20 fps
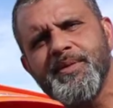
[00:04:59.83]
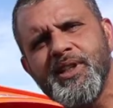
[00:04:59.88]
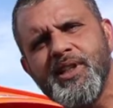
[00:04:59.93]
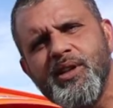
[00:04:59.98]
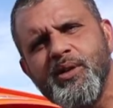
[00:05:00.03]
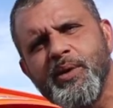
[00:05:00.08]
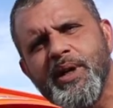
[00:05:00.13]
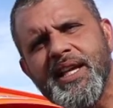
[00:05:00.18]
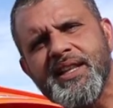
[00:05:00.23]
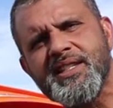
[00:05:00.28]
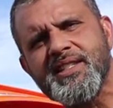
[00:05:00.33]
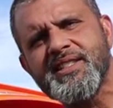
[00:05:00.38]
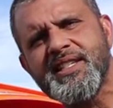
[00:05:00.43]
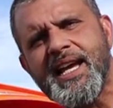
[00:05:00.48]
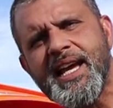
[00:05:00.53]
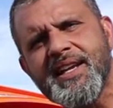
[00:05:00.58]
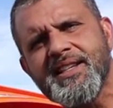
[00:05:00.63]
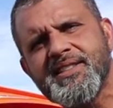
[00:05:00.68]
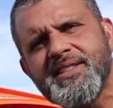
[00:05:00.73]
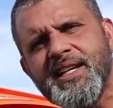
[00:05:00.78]
You know, we got the
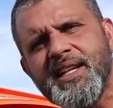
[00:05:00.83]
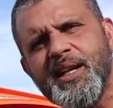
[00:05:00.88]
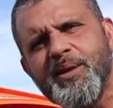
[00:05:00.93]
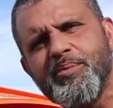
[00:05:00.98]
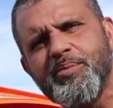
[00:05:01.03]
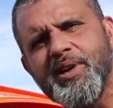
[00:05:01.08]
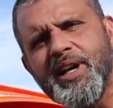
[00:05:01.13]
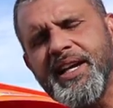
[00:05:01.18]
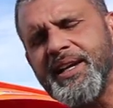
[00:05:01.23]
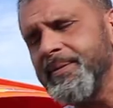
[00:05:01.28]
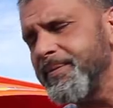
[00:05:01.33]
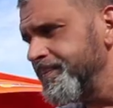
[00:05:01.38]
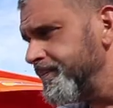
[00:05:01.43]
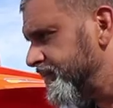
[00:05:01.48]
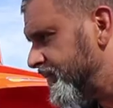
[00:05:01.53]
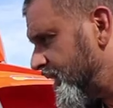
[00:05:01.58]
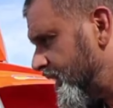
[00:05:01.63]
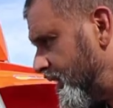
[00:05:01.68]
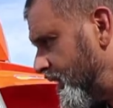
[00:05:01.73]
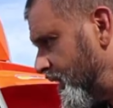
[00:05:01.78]
sag set up right.
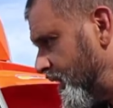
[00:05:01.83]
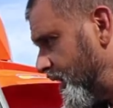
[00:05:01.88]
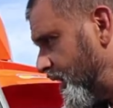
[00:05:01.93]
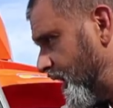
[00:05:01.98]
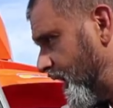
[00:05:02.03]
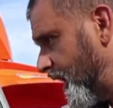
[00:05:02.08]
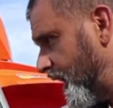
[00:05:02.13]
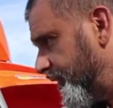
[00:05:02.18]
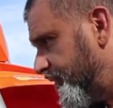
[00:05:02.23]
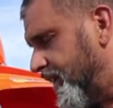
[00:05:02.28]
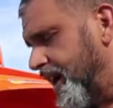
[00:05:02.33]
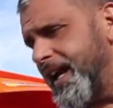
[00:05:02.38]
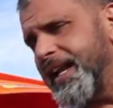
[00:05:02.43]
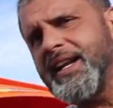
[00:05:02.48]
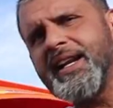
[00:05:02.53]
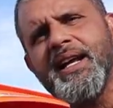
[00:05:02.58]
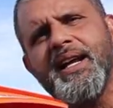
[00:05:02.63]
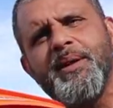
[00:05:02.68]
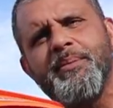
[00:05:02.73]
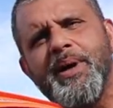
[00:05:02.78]
I've got
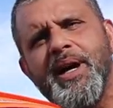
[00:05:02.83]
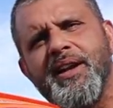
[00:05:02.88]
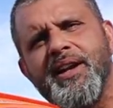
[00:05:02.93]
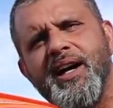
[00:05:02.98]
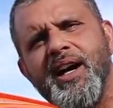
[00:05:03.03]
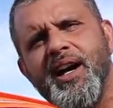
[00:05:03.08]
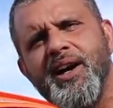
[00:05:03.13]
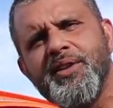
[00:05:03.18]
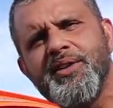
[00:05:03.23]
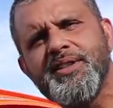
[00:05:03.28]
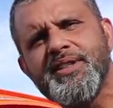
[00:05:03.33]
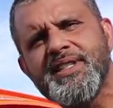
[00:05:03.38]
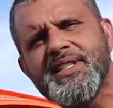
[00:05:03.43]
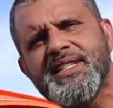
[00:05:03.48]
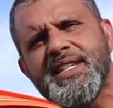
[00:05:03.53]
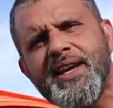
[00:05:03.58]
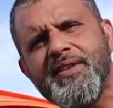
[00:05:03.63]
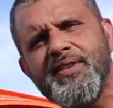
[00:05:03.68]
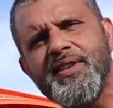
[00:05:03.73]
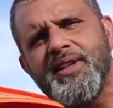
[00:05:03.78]
it at about
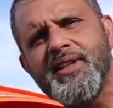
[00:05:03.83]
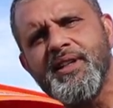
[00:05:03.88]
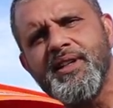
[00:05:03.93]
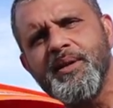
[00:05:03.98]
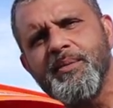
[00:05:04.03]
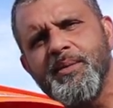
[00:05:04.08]
107